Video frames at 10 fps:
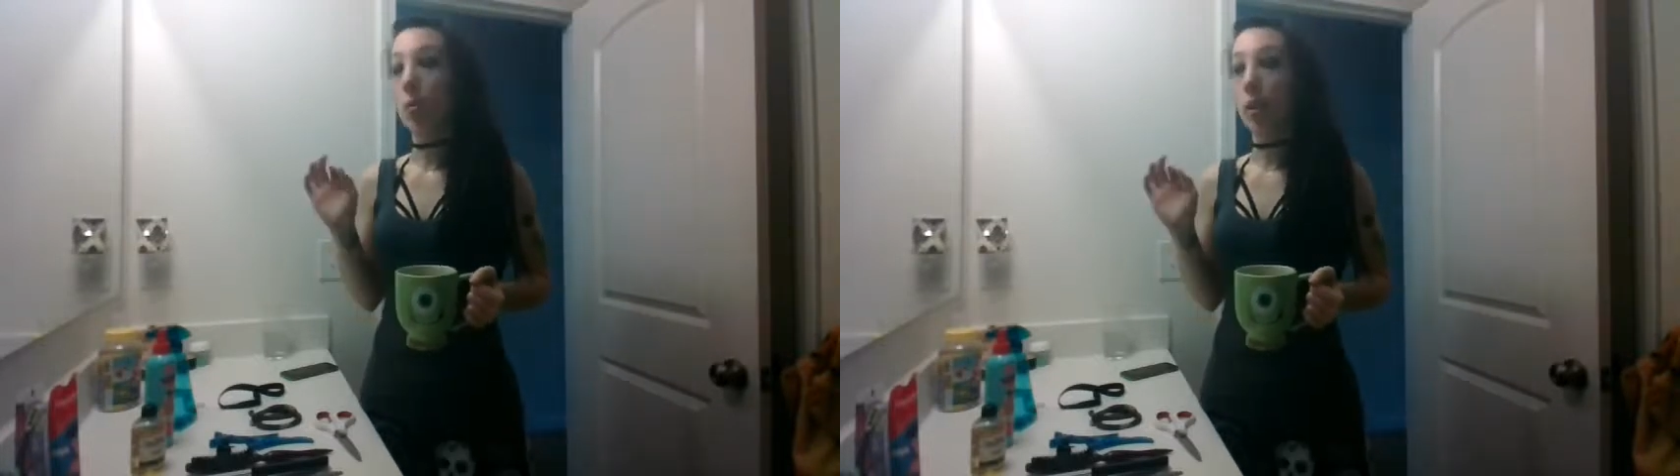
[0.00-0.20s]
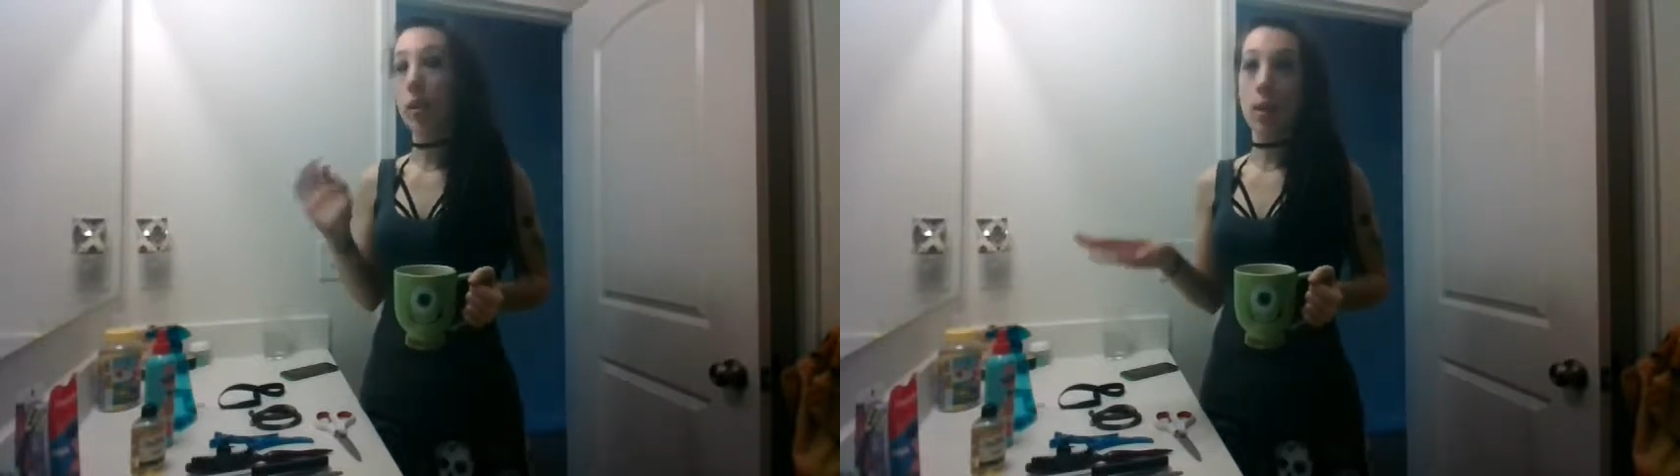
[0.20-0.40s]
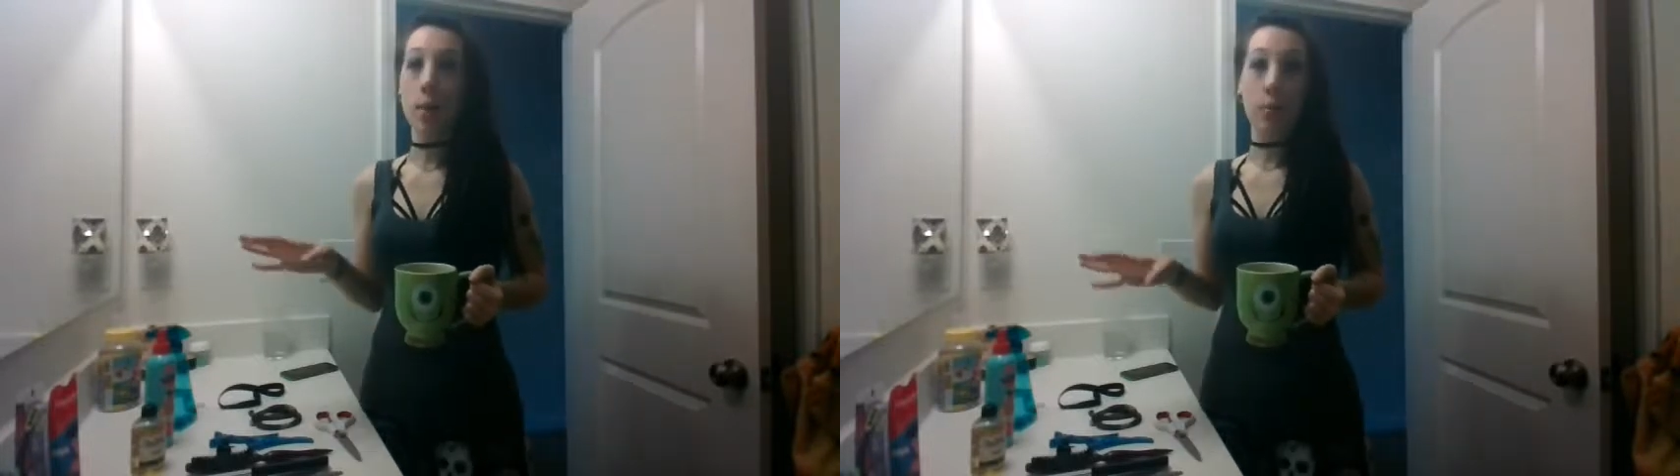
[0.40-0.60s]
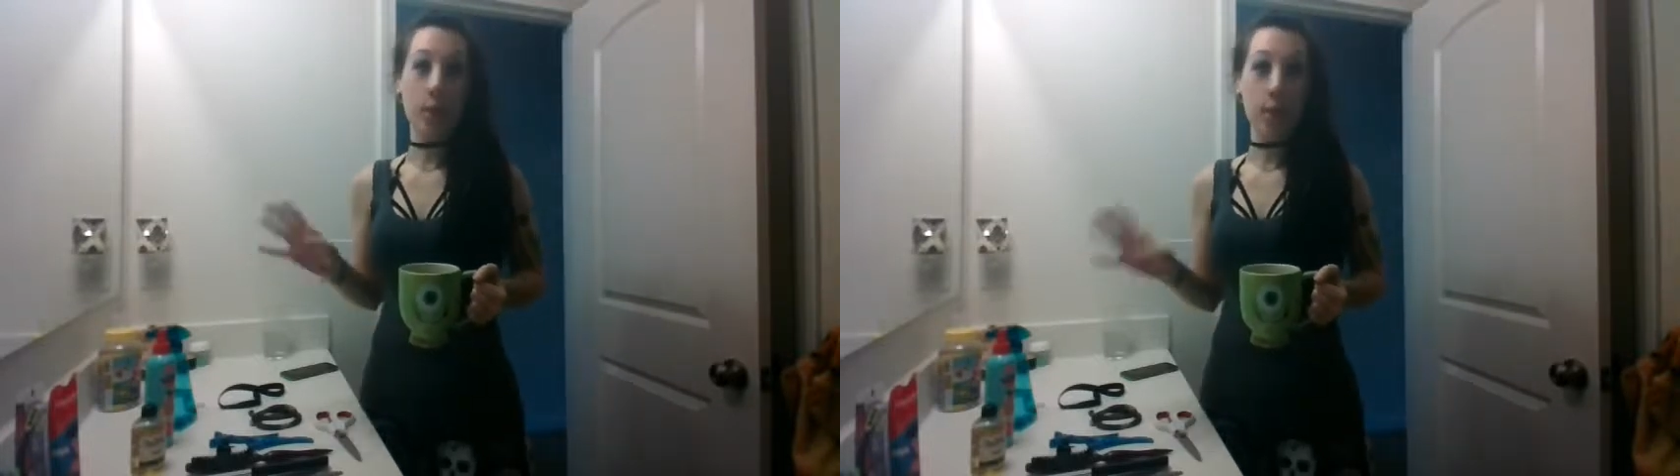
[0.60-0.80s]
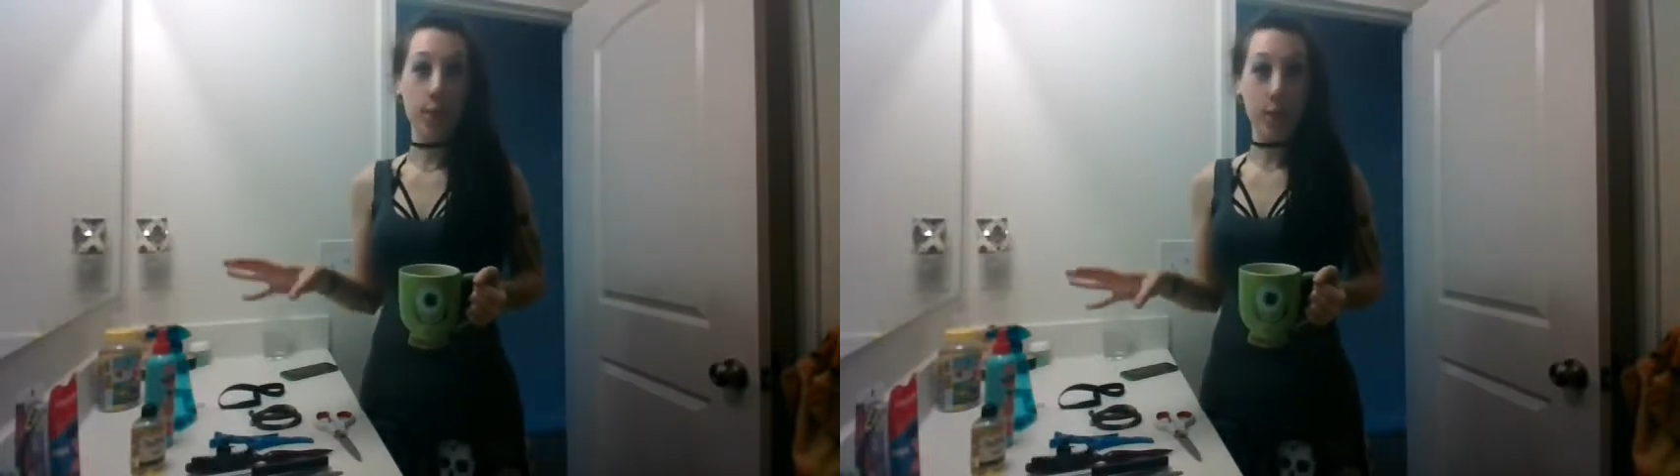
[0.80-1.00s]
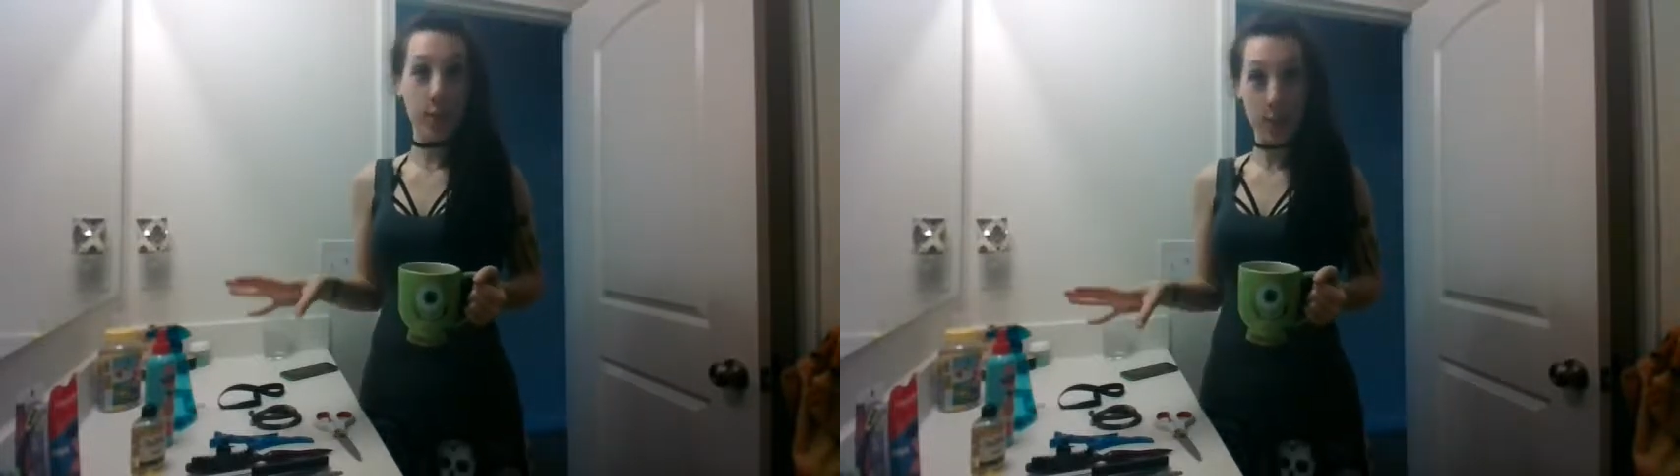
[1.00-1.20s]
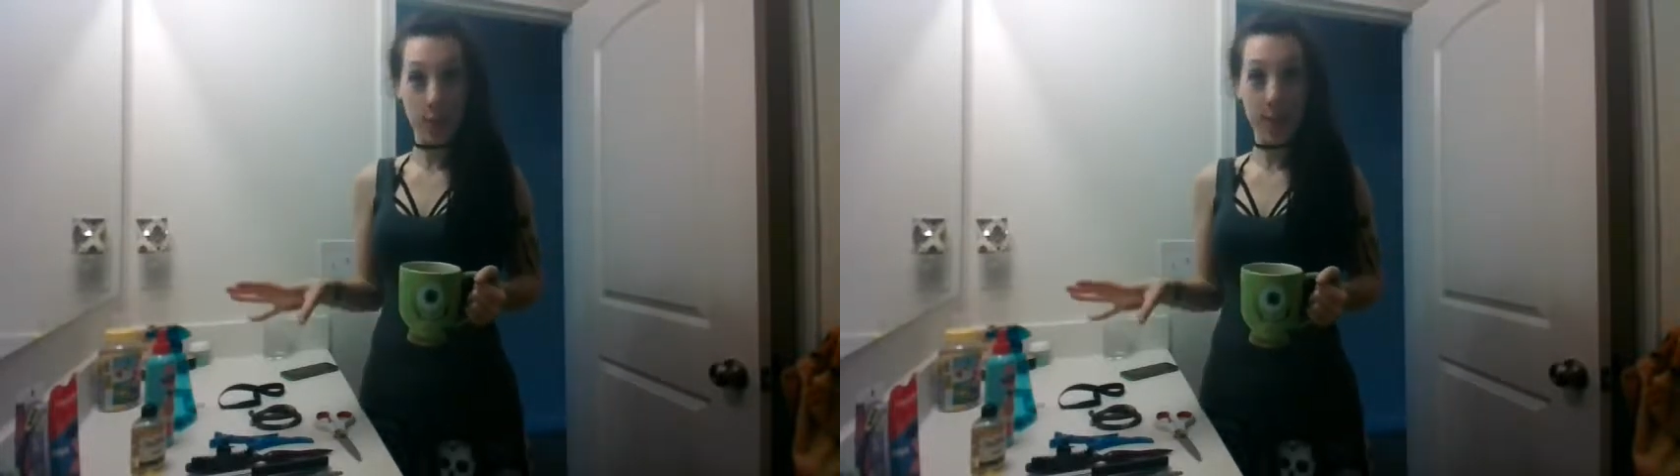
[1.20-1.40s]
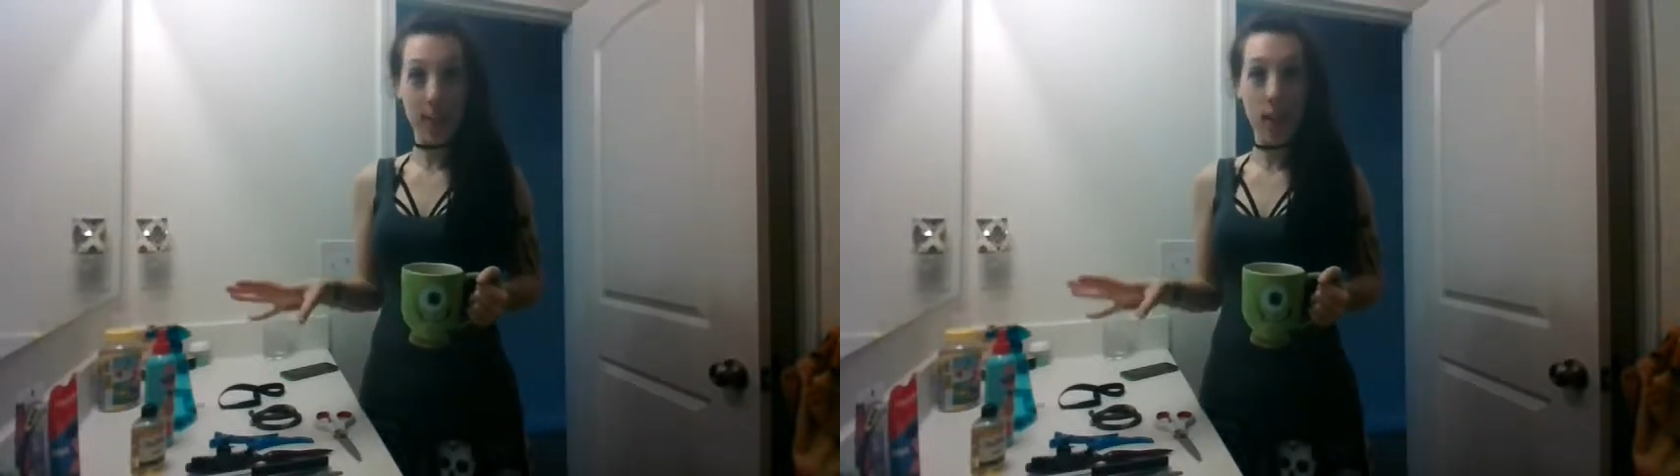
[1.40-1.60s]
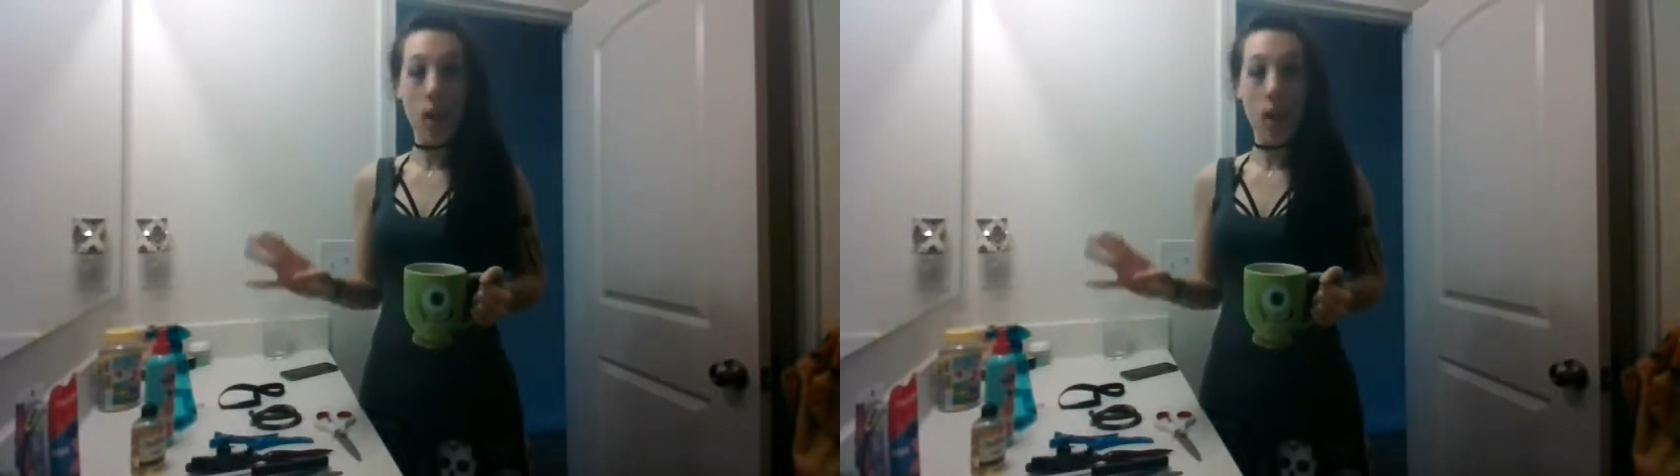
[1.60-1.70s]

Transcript: attempt to start